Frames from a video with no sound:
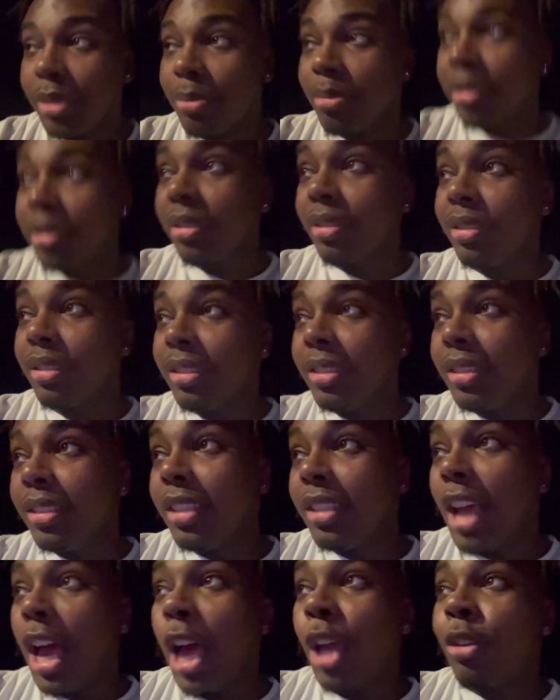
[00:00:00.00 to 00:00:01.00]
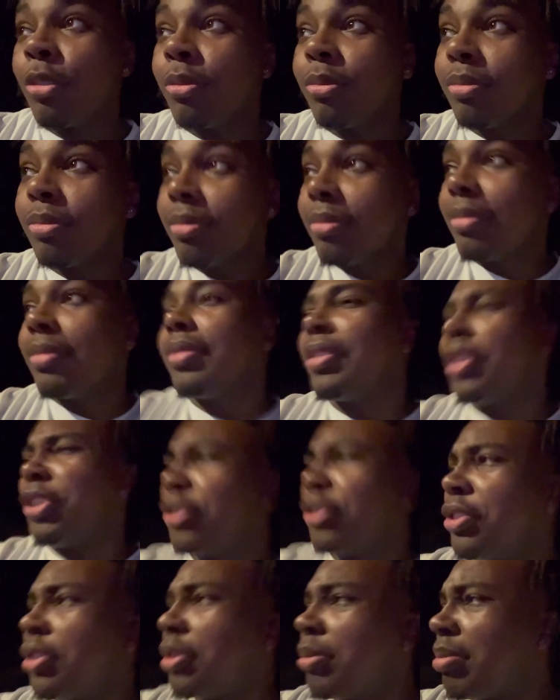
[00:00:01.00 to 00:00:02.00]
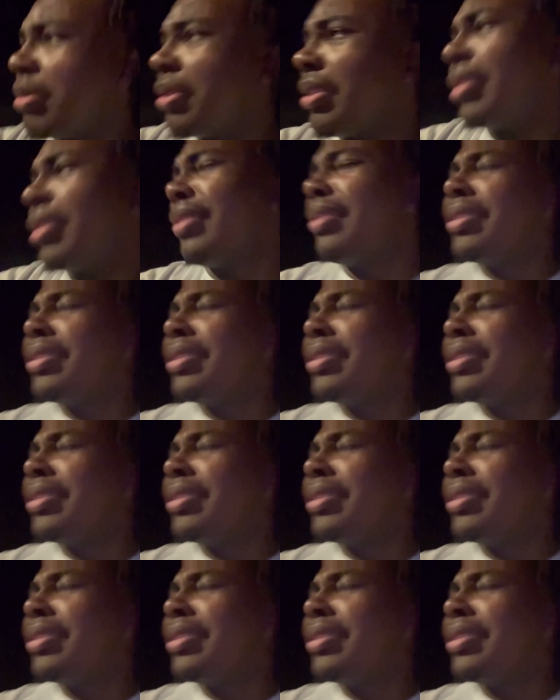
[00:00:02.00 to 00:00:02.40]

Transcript: but I don't think she's playing.